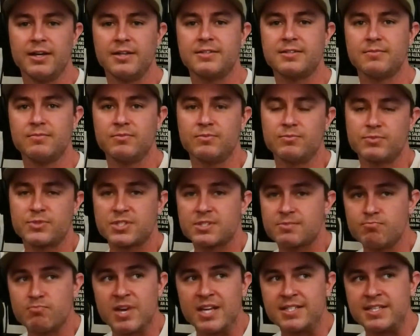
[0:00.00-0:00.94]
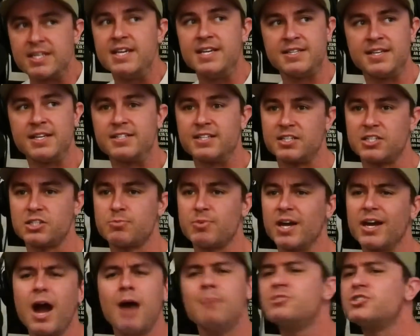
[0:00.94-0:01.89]
it's easy to just
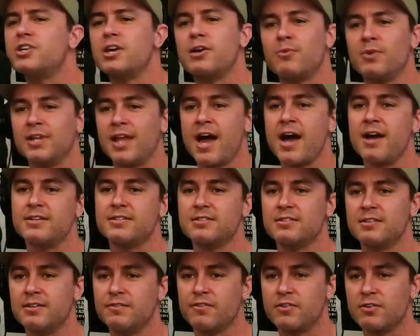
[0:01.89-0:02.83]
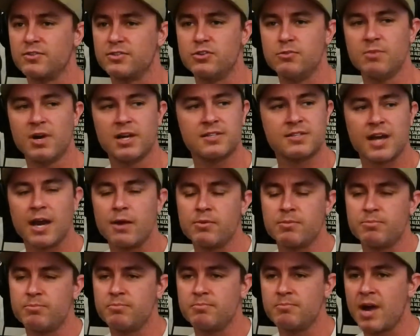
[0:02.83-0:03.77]
be like, I'm just going to relax. And for those 2 months,
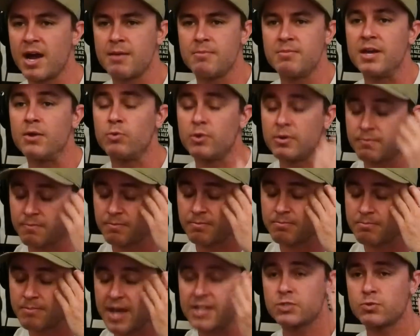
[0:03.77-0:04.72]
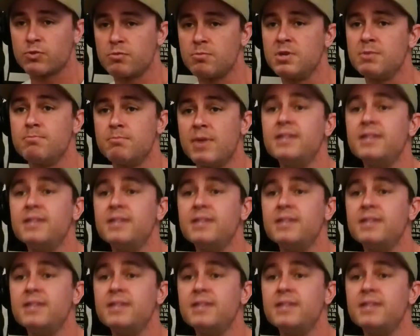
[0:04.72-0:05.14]
it would mess with me